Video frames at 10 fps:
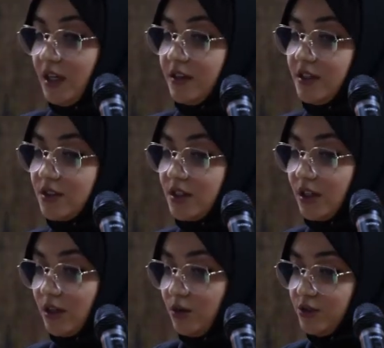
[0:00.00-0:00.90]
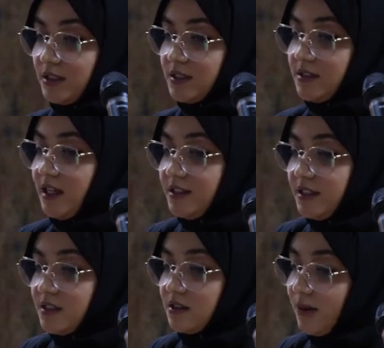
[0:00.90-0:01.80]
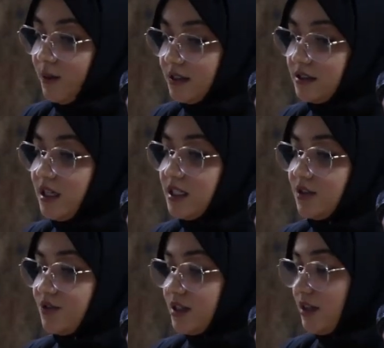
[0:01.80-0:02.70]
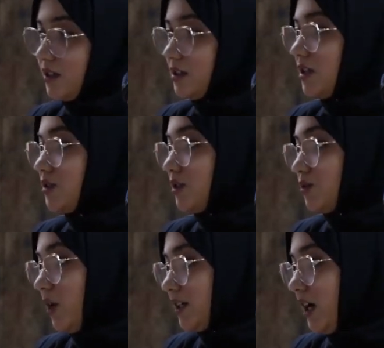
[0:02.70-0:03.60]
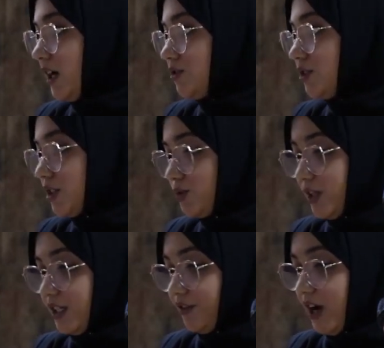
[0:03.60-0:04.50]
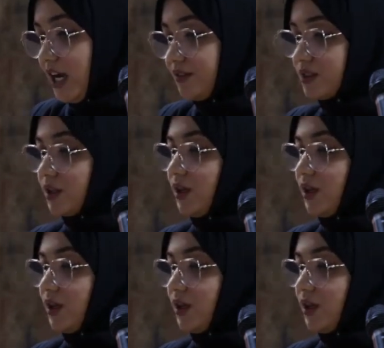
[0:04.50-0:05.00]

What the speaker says: These included studies, quantitative synthesis is 125.